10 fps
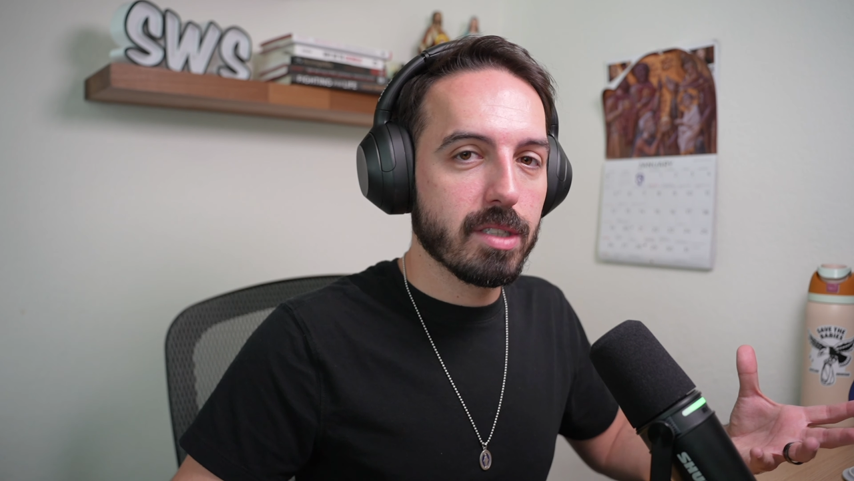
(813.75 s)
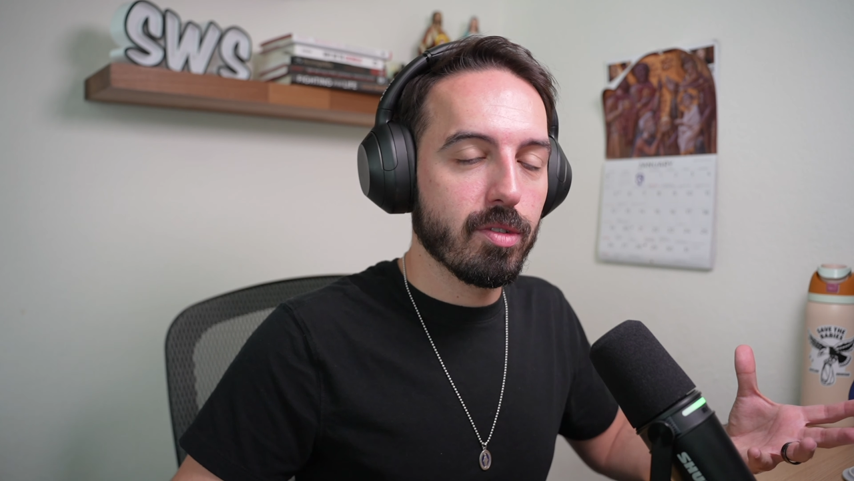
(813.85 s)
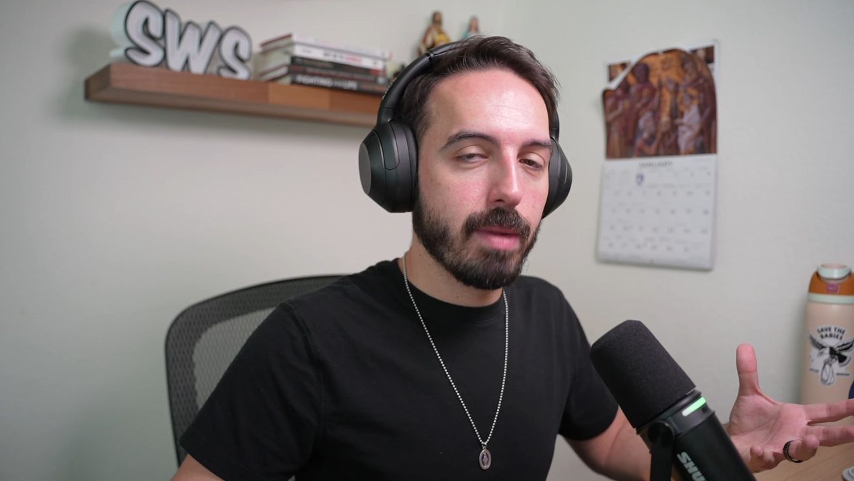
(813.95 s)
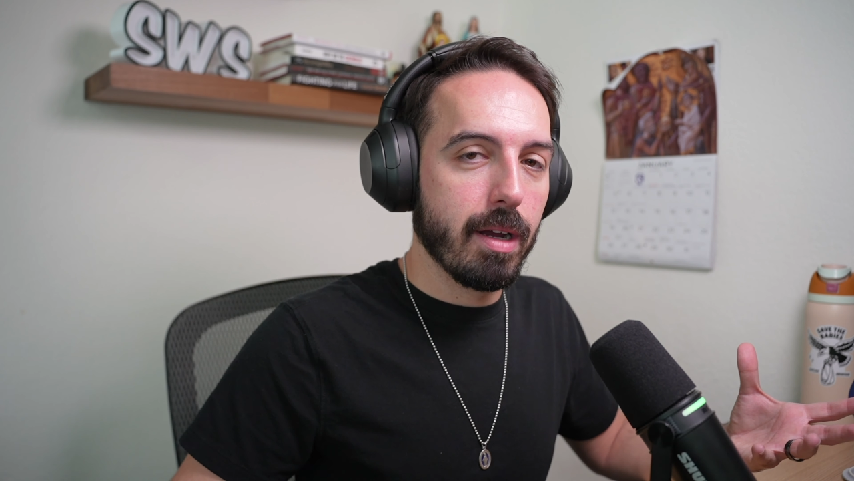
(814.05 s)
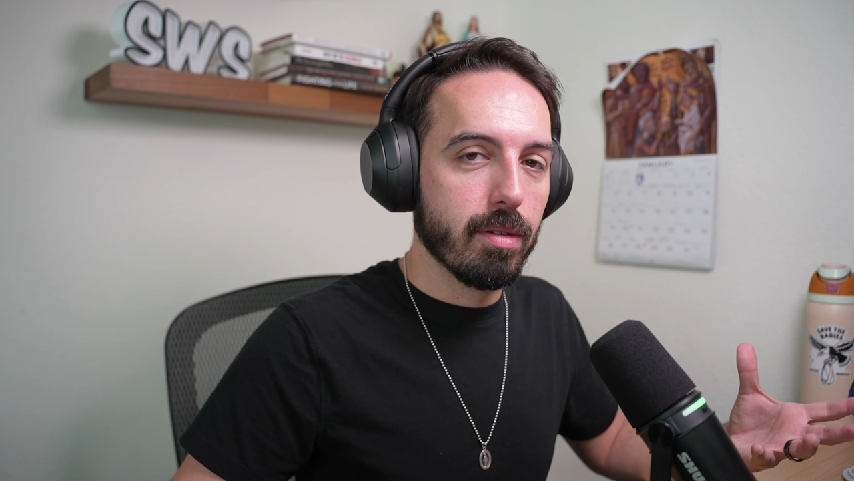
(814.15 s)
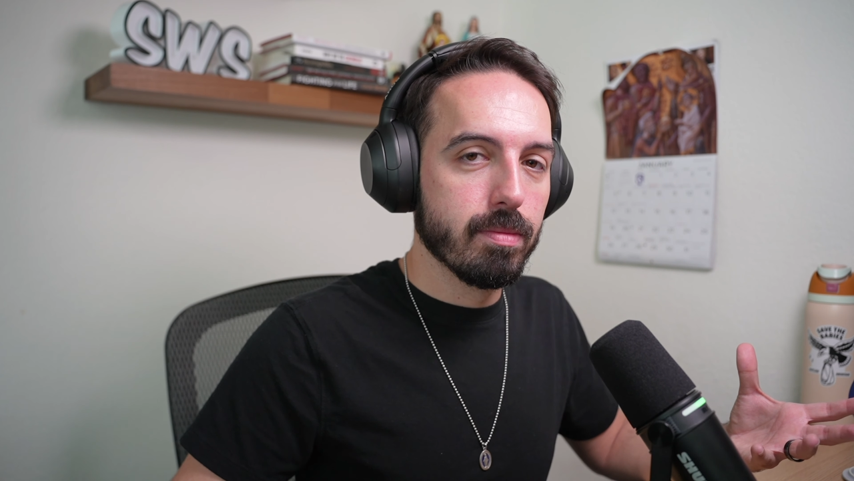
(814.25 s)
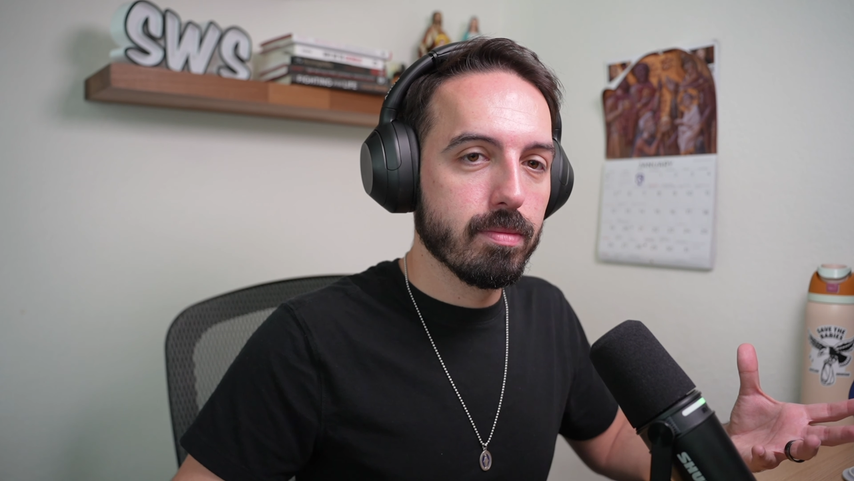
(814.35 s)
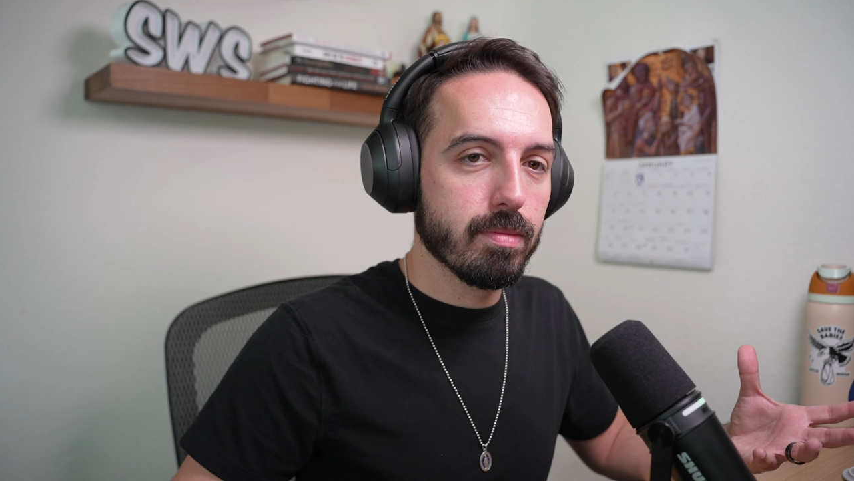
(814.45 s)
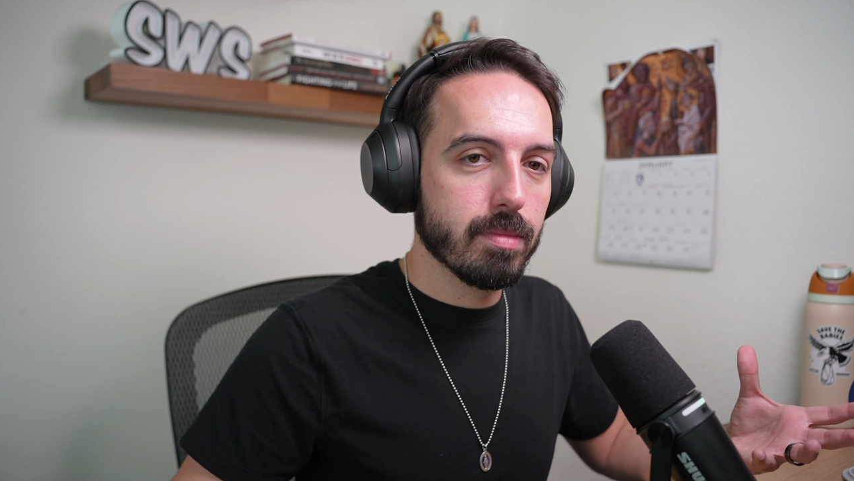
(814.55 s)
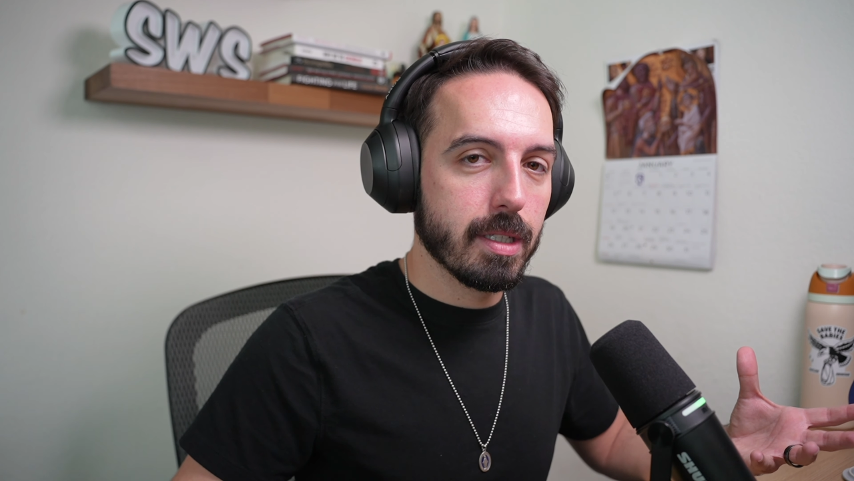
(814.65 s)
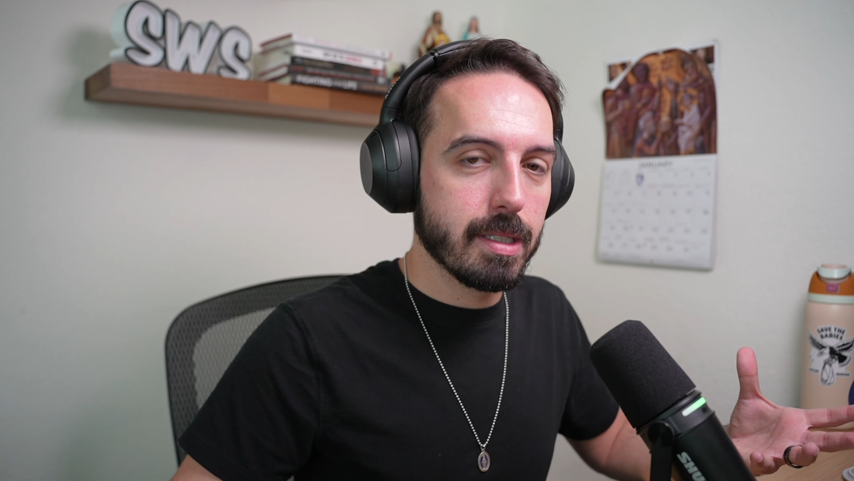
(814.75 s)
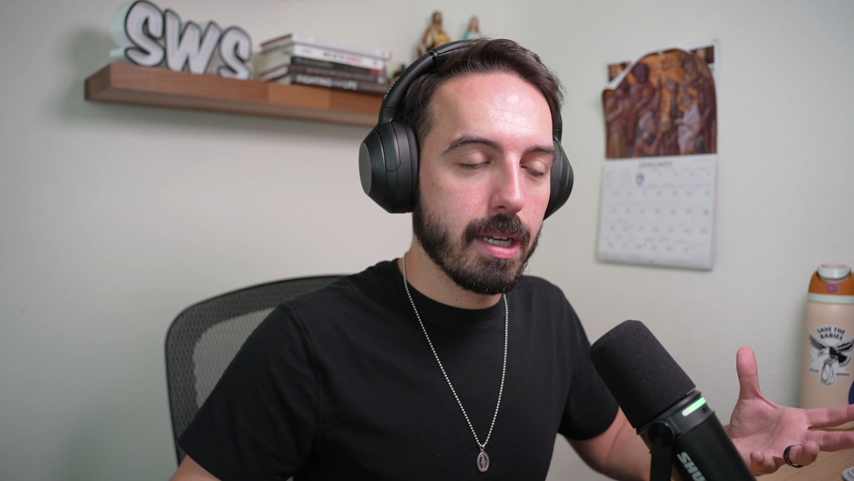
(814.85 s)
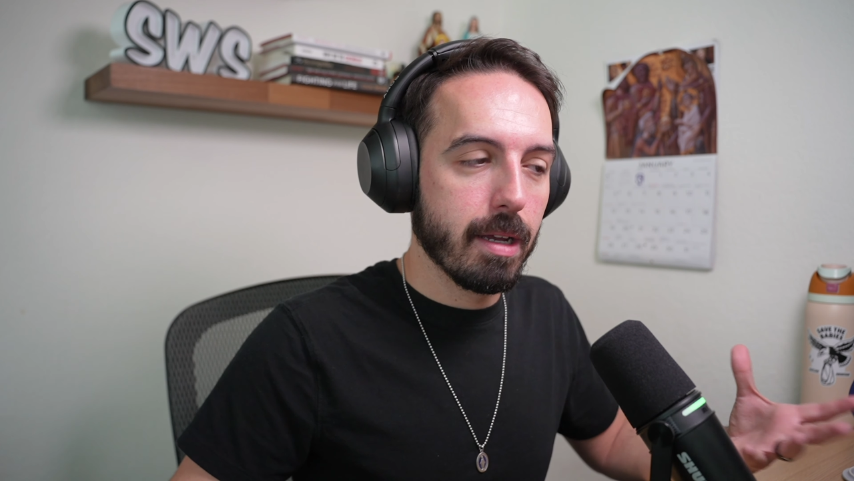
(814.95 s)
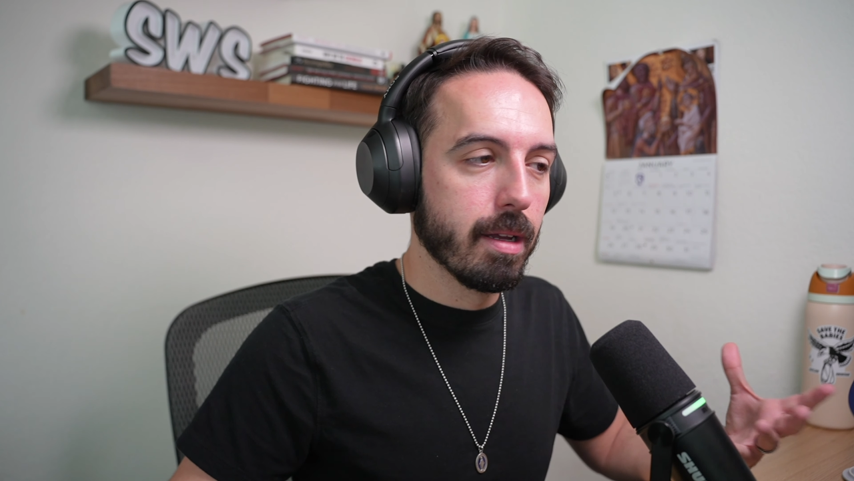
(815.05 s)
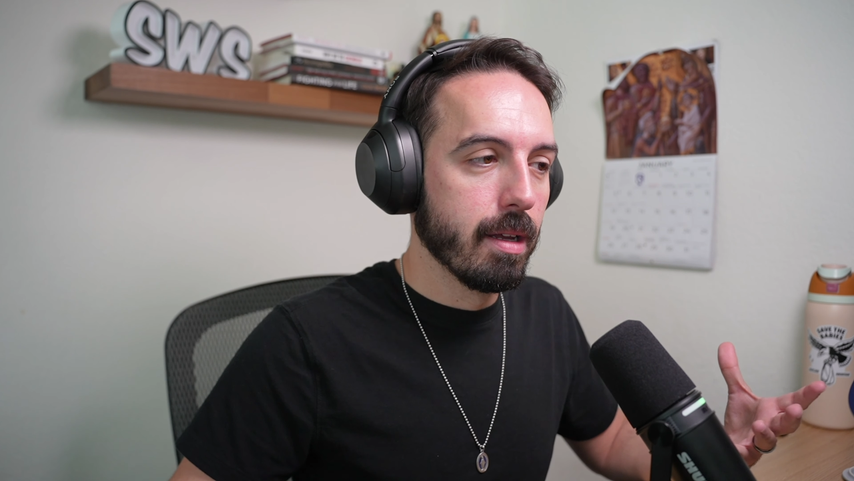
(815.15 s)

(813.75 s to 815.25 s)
from now, let's say,